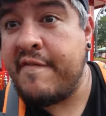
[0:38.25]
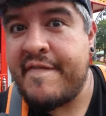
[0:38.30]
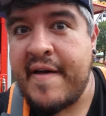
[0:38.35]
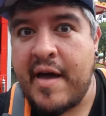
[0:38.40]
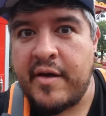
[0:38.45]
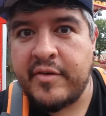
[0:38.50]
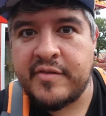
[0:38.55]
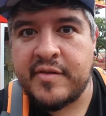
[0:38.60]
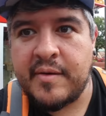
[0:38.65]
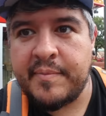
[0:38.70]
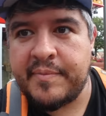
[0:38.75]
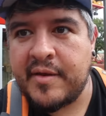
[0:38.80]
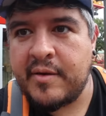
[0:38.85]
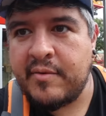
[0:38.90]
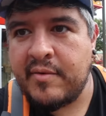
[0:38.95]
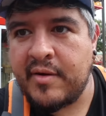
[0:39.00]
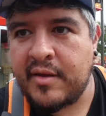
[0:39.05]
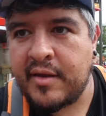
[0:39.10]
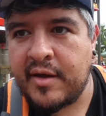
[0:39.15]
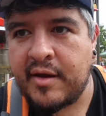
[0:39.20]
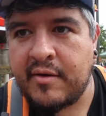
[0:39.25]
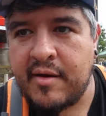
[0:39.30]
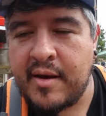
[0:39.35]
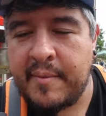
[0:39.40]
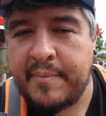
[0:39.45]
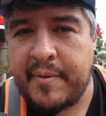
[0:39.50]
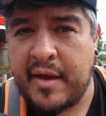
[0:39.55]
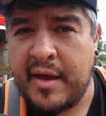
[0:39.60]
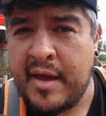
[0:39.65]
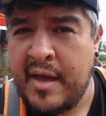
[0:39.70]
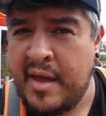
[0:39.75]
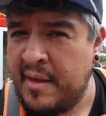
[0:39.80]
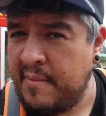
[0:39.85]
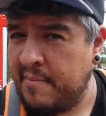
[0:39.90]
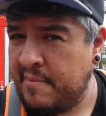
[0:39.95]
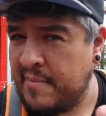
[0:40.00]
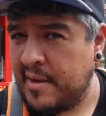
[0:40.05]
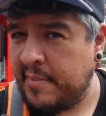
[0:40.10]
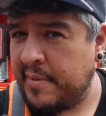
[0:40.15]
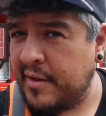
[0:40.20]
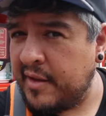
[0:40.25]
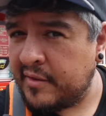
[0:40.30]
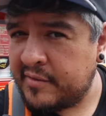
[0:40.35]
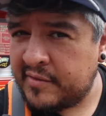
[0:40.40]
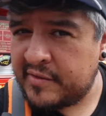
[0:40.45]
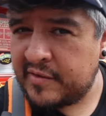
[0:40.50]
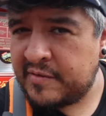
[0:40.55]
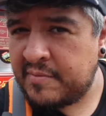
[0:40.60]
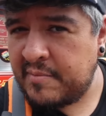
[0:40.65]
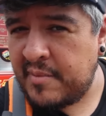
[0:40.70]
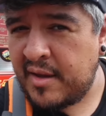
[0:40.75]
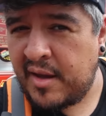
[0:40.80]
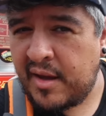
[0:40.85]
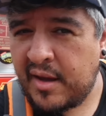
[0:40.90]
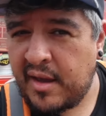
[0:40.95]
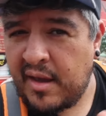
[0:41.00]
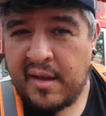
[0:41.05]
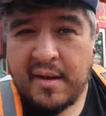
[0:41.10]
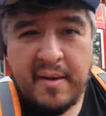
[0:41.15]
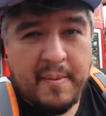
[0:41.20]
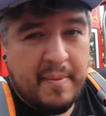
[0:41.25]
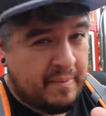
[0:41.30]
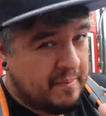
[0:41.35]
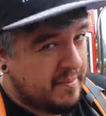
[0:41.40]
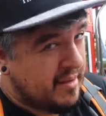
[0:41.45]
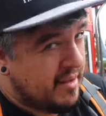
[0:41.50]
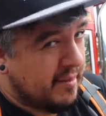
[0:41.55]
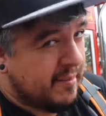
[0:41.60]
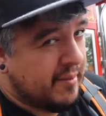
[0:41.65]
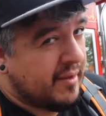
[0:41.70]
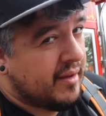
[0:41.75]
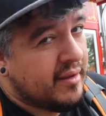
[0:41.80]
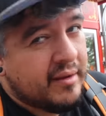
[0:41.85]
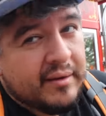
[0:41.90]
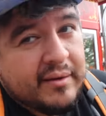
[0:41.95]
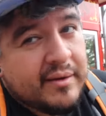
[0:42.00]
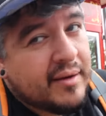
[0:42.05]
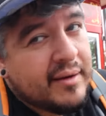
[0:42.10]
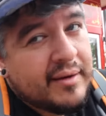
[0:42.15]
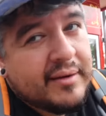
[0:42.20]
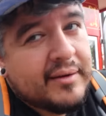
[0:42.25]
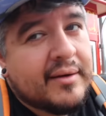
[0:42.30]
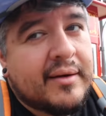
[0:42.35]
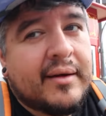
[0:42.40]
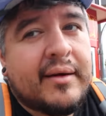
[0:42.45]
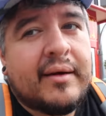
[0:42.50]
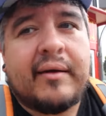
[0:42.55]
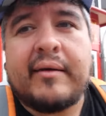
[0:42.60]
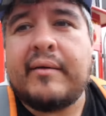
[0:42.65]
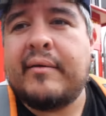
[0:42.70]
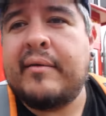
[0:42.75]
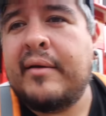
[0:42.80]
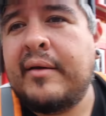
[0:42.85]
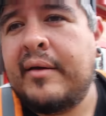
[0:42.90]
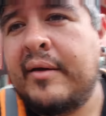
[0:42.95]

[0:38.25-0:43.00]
I found something really creepy. Maybe it's just me. Maybe, I don't know.